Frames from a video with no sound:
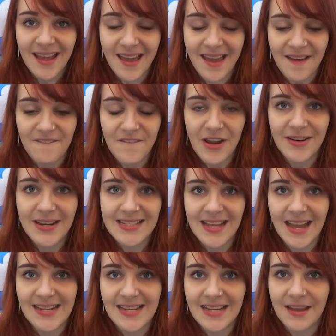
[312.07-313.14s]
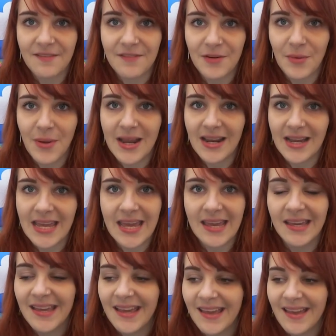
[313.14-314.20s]
Very exciting. I feel quite
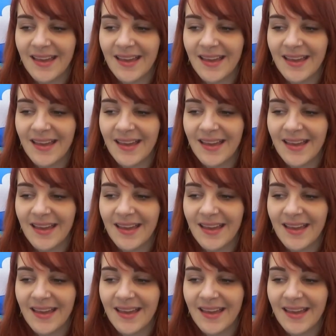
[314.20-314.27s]
lucky.